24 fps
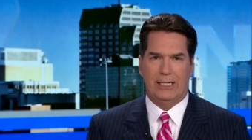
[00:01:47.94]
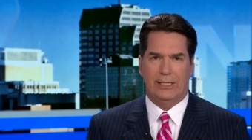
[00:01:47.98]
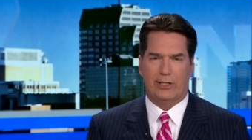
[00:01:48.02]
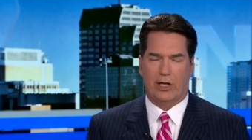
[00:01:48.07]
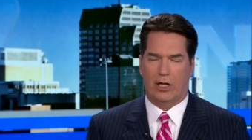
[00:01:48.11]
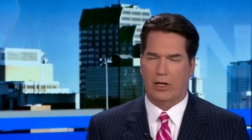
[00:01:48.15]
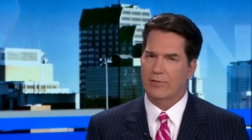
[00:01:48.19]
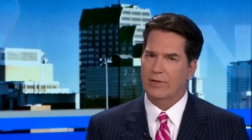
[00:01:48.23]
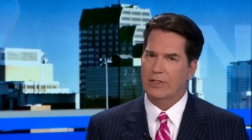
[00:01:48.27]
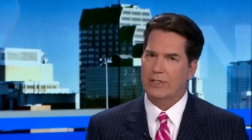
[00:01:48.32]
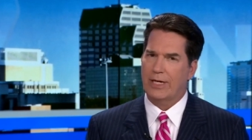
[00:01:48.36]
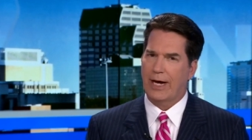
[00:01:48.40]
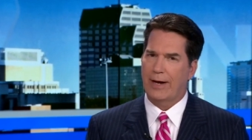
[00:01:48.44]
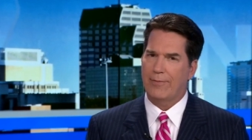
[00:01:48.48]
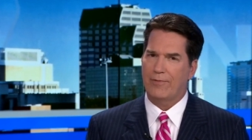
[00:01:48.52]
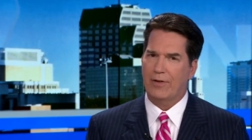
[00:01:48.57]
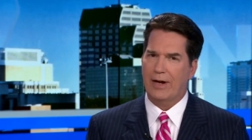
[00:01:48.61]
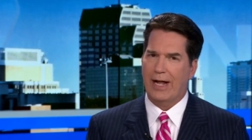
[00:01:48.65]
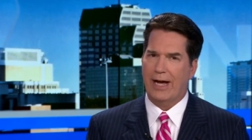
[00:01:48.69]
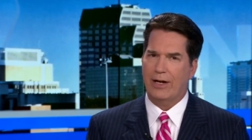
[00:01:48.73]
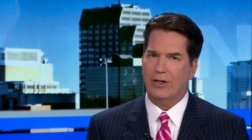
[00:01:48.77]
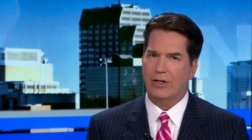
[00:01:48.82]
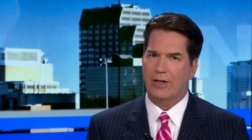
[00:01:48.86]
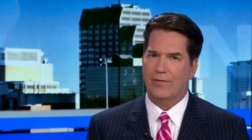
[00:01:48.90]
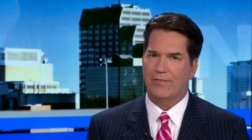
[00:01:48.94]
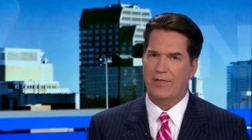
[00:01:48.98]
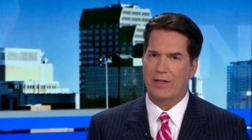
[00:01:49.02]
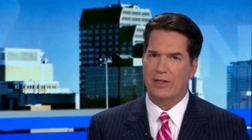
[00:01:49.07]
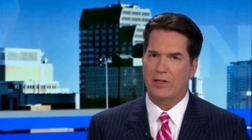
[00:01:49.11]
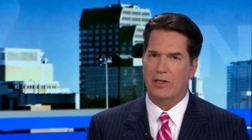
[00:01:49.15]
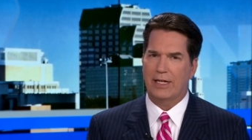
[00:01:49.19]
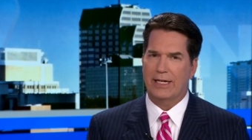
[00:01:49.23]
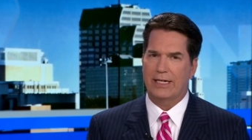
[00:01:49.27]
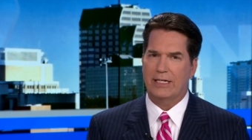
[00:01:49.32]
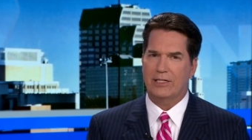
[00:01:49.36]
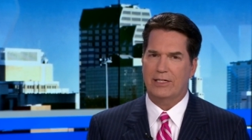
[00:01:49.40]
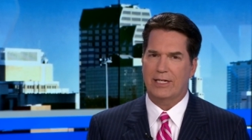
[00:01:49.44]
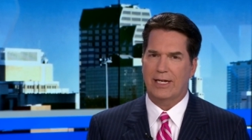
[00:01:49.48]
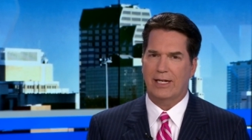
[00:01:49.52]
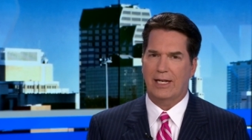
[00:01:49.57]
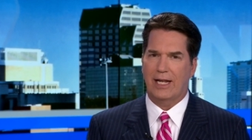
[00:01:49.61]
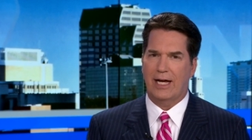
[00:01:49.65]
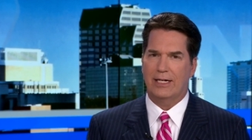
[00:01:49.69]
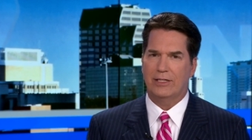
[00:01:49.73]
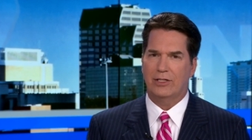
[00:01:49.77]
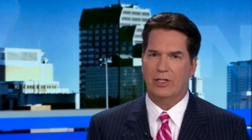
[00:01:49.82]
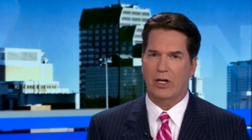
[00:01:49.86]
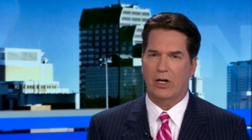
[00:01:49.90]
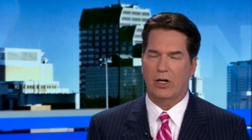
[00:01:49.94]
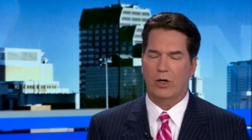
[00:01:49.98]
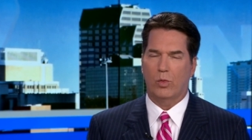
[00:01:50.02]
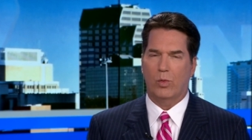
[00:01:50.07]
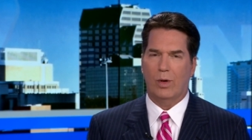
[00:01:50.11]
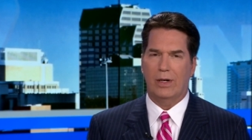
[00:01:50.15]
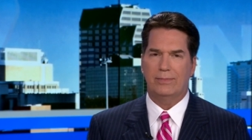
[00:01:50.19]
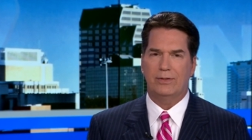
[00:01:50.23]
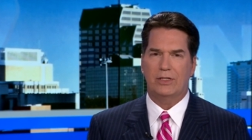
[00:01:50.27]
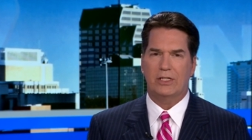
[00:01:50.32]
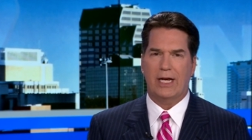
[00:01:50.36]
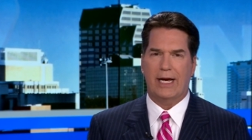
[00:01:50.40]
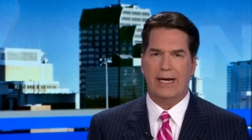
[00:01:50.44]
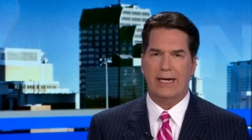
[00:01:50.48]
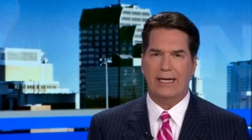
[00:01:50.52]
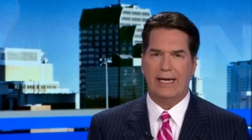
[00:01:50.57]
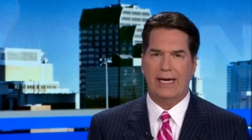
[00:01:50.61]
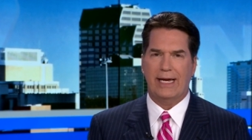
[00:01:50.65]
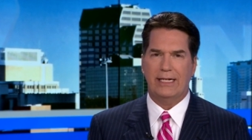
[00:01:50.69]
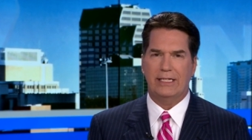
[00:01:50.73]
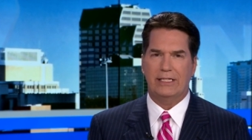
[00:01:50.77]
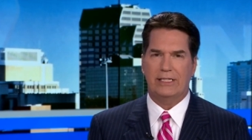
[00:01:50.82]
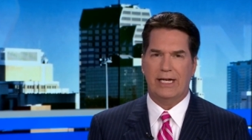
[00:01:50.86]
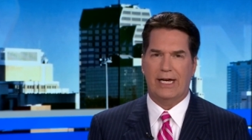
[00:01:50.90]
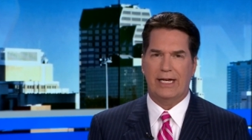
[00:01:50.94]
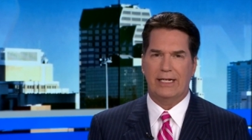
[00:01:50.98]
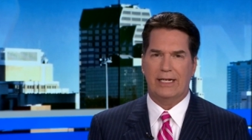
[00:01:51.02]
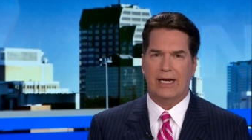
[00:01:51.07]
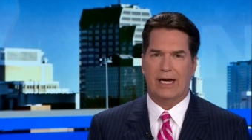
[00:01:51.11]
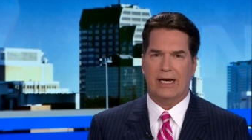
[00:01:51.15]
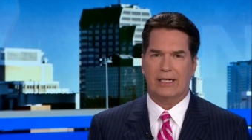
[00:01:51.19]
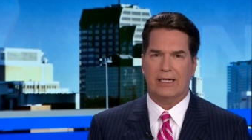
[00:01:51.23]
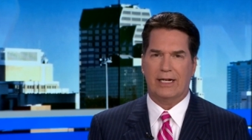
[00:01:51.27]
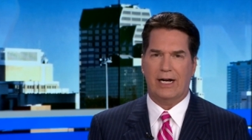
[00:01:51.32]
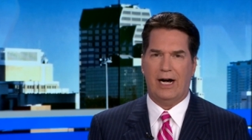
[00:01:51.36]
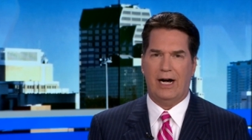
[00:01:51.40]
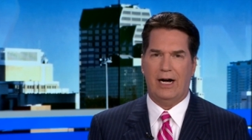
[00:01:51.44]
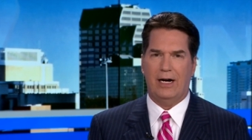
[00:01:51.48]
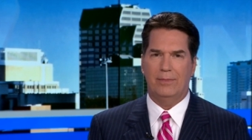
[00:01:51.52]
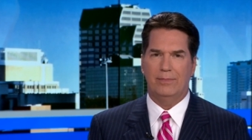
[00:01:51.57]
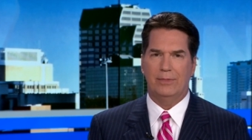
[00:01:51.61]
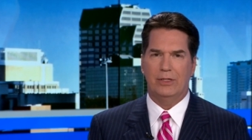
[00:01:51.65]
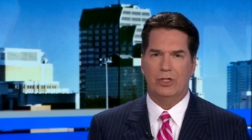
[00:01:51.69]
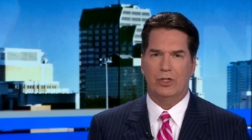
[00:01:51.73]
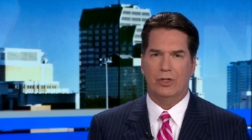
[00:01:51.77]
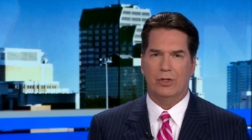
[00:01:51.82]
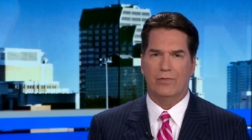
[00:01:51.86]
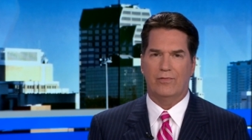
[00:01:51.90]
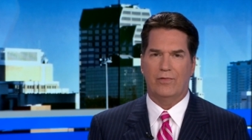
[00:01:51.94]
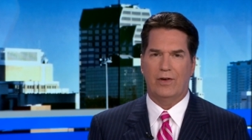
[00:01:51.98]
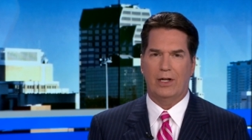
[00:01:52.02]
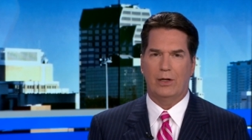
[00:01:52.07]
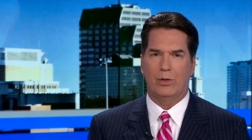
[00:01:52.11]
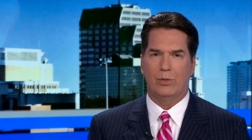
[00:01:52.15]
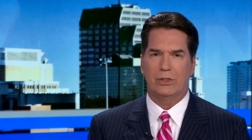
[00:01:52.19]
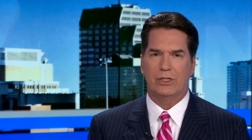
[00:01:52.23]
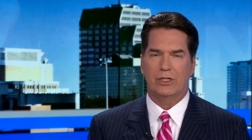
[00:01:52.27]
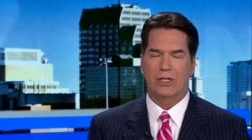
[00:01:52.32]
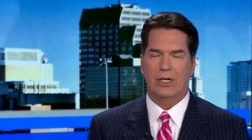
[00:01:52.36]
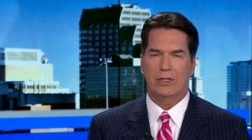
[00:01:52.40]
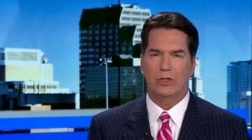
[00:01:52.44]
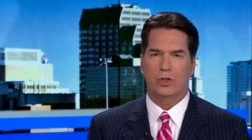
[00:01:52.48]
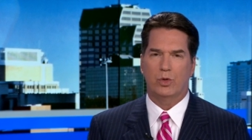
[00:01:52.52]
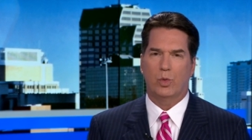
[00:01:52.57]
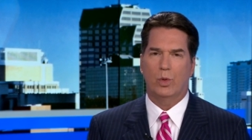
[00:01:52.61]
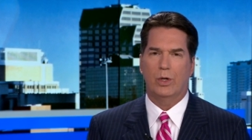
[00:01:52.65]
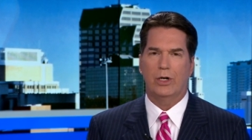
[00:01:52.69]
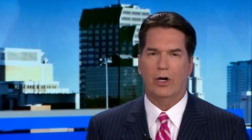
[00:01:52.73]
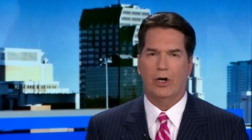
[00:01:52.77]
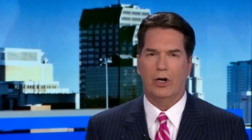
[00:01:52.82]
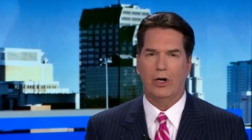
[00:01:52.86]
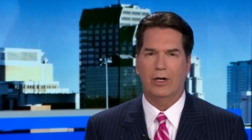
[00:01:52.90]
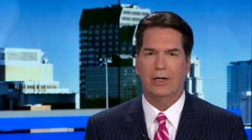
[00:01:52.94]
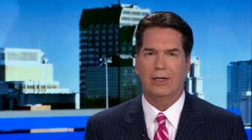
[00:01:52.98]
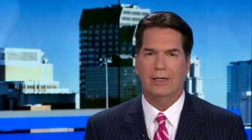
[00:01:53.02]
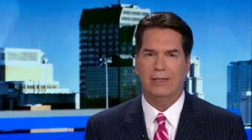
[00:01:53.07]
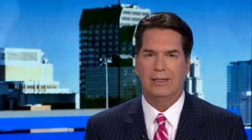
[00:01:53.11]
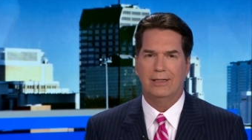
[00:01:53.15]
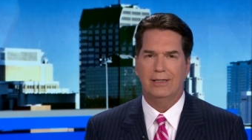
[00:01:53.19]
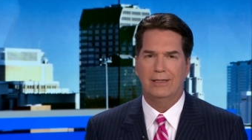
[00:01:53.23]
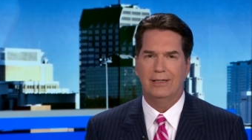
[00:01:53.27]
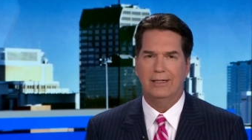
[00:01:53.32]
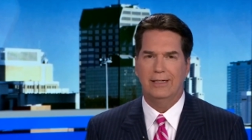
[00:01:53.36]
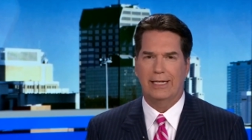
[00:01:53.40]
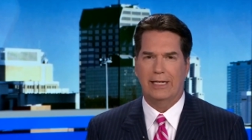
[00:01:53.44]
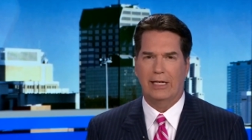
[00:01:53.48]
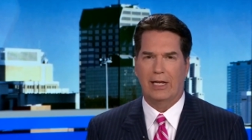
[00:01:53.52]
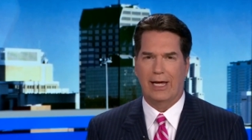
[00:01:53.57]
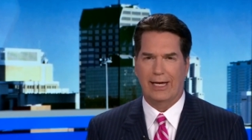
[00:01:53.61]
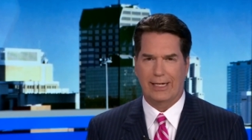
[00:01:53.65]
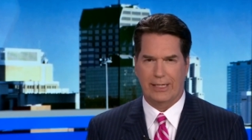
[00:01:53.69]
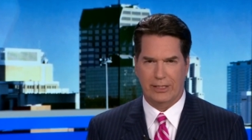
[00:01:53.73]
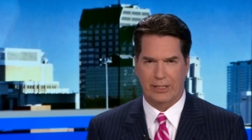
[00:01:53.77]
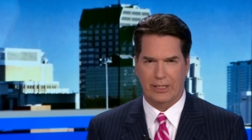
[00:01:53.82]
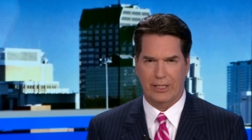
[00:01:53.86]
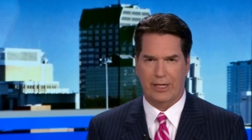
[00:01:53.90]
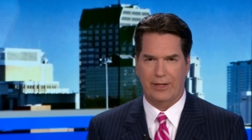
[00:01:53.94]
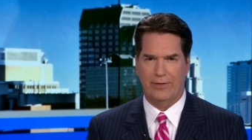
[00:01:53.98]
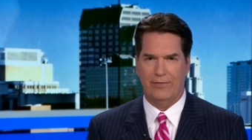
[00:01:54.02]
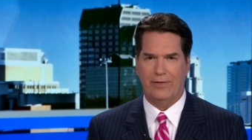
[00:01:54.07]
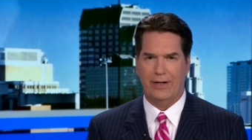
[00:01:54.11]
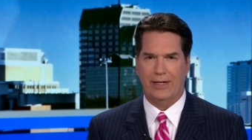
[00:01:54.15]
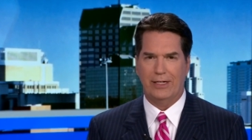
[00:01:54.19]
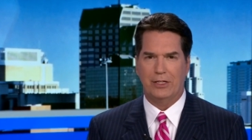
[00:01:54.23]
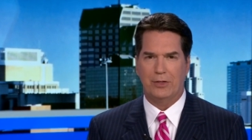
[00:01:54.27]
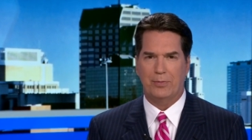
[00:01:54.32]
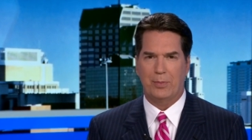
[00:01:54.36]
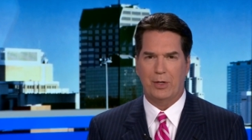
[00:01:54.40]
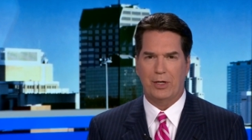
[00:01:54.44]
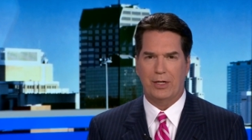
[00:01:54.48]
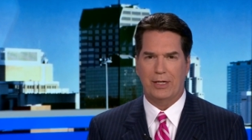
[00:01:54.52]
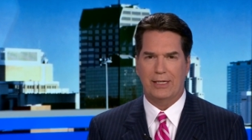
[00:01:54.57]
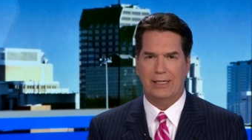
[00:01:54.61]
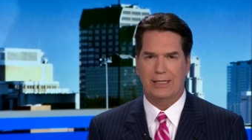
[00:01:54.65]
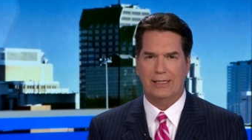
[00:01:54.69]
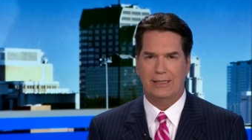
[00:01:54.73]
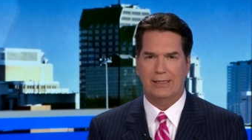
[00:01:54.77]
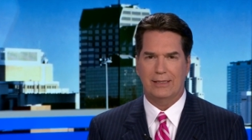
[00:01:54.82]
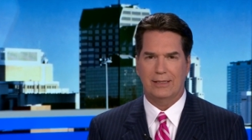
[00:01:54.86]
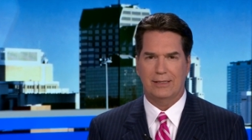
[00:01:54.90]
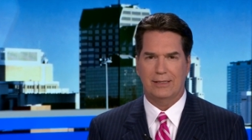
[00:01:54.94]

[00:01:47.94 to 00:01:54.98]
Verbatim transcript: It's all over time for now. You can find the latest headlines on our website, ksat.com. Be sure to follow us on Twitter and like us on Facebook.